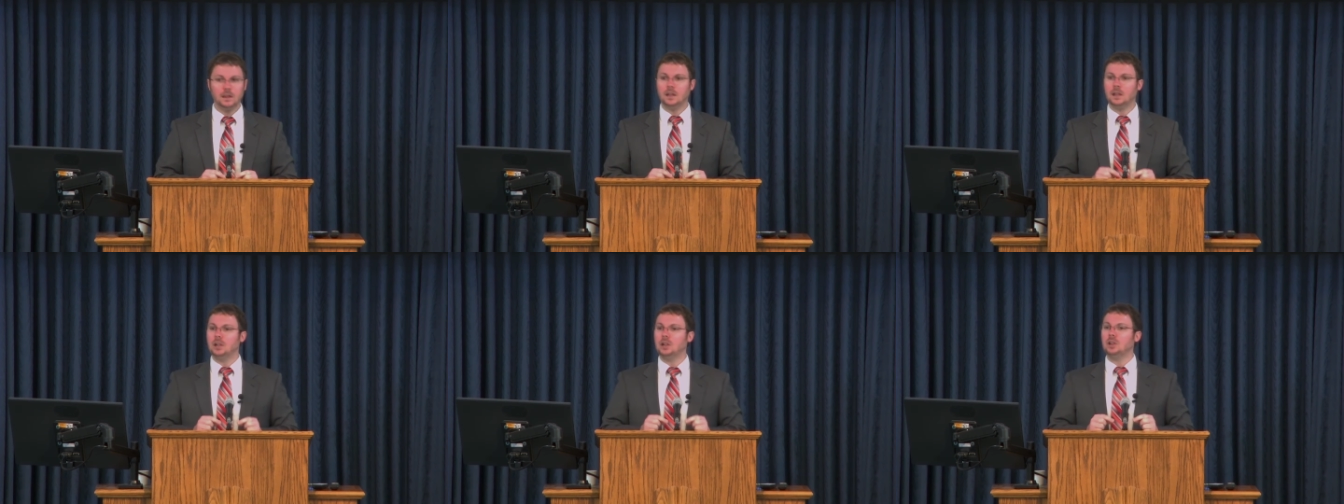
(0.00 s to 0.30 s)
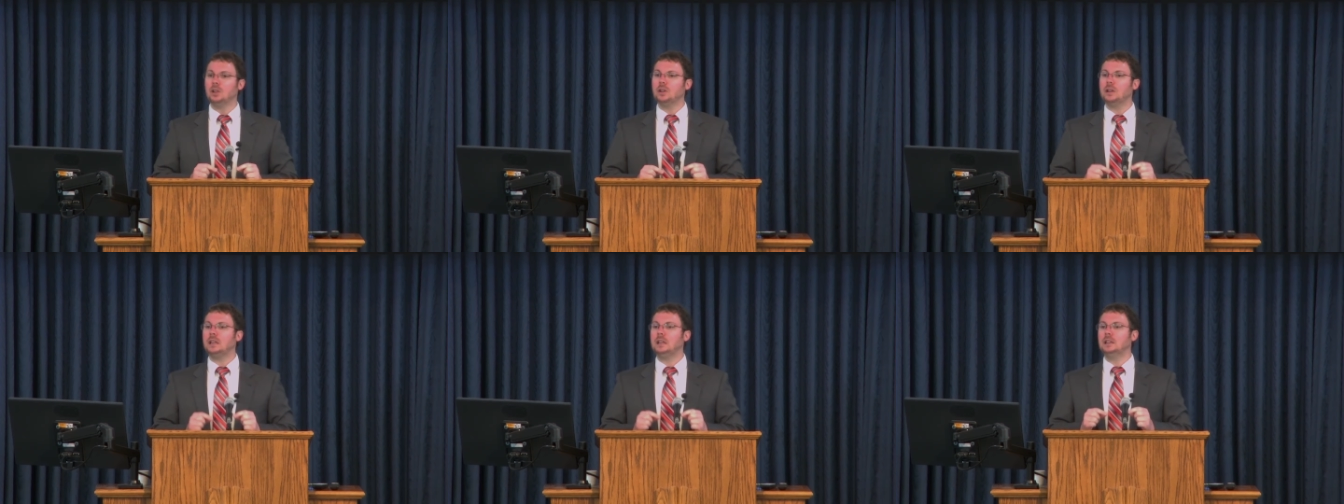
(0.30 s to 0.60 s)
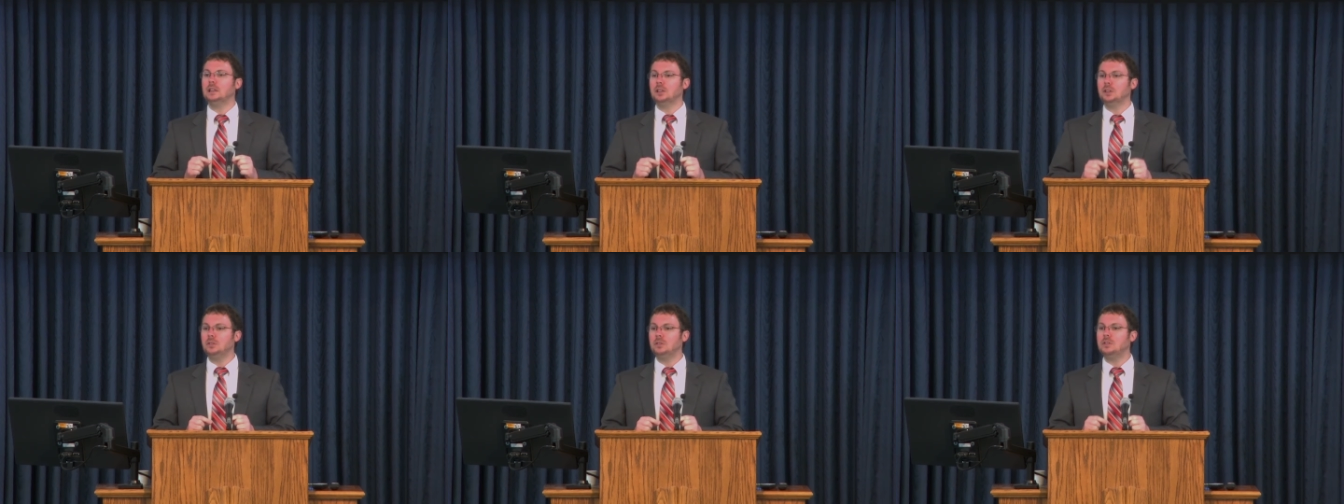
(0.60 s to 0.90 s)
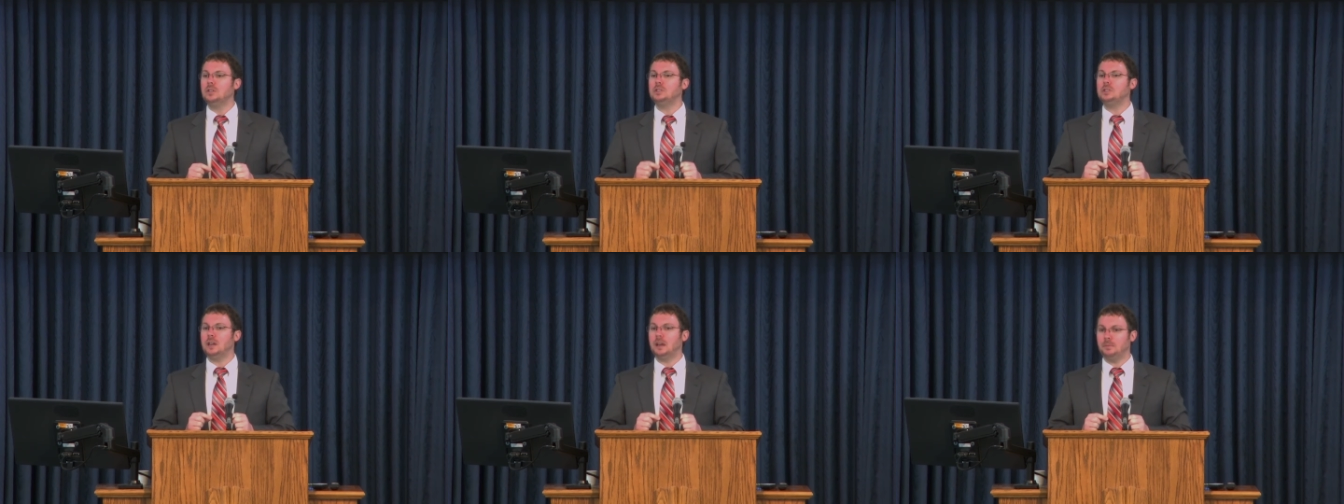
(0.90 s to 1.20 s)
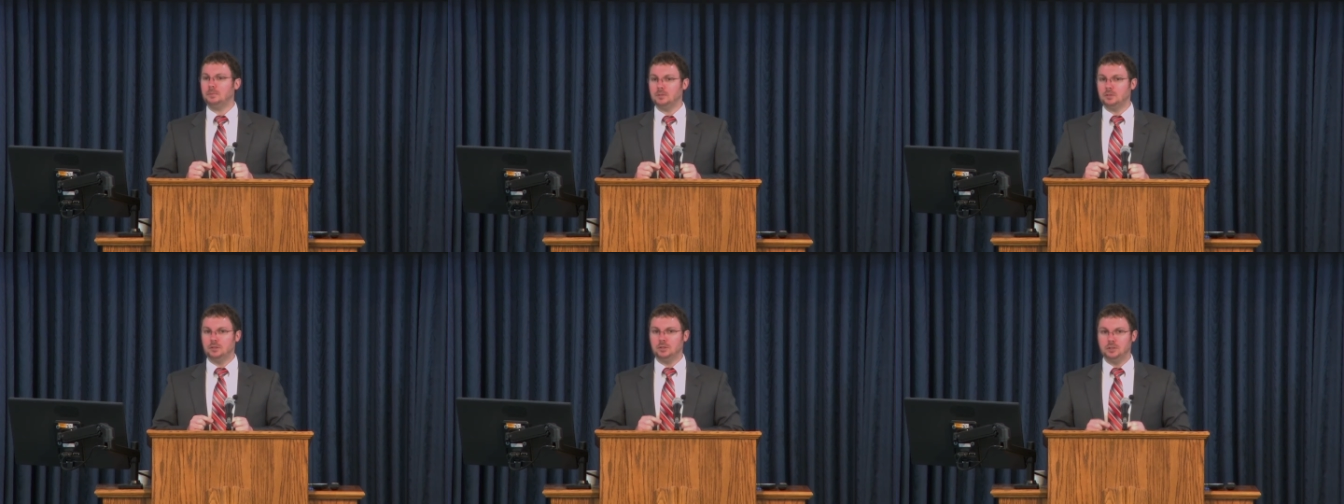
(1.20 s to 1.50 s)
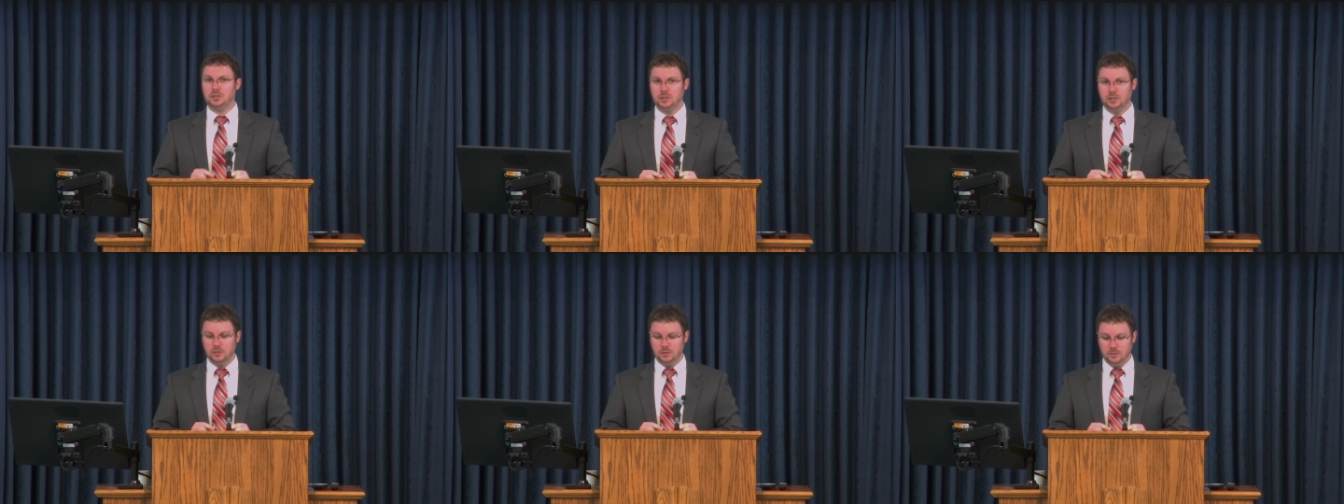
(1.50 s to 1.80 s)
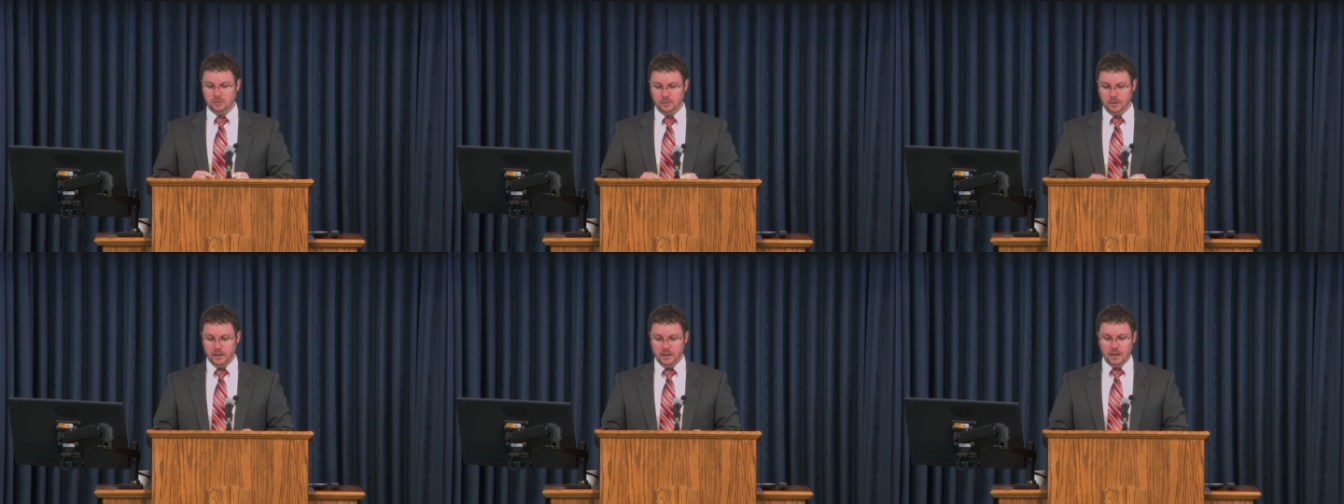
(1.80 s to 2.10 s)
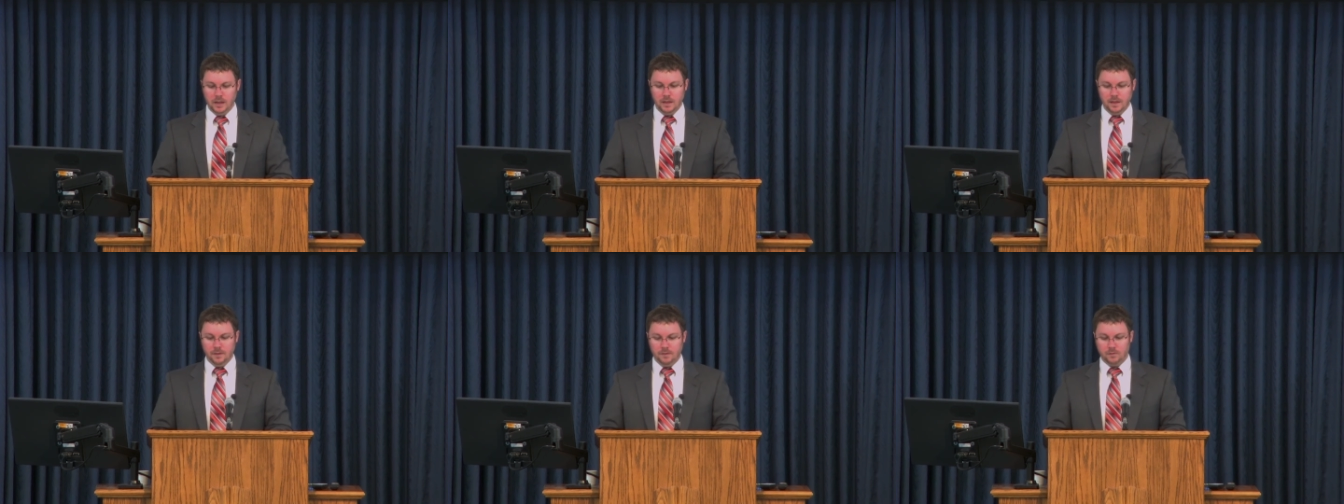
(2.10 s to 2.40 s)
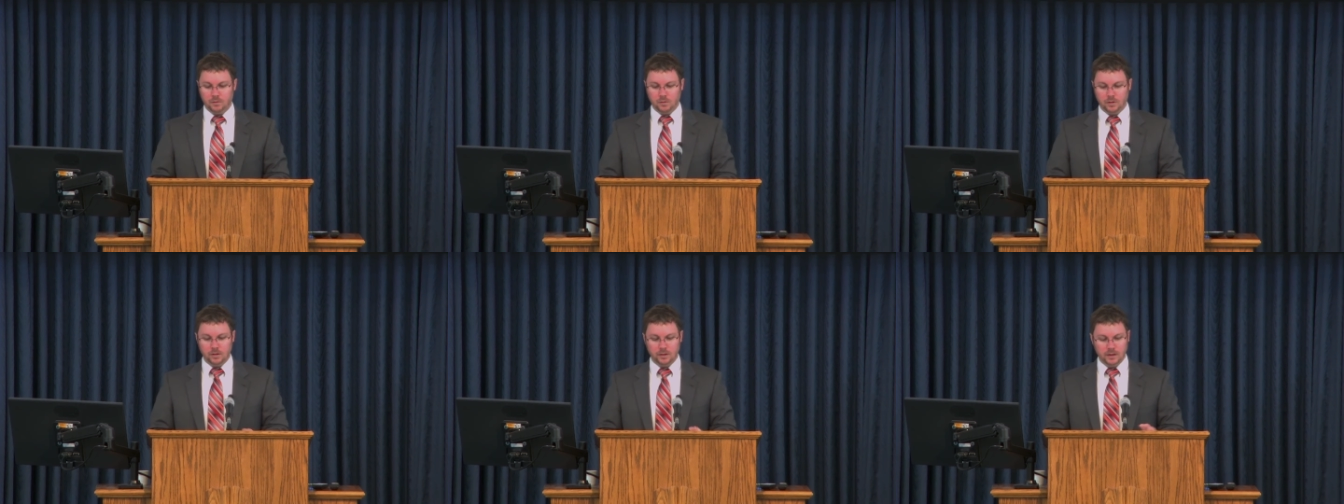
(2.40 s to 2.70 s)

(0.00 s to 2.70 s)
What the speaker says: Look in Luke chapter 2 for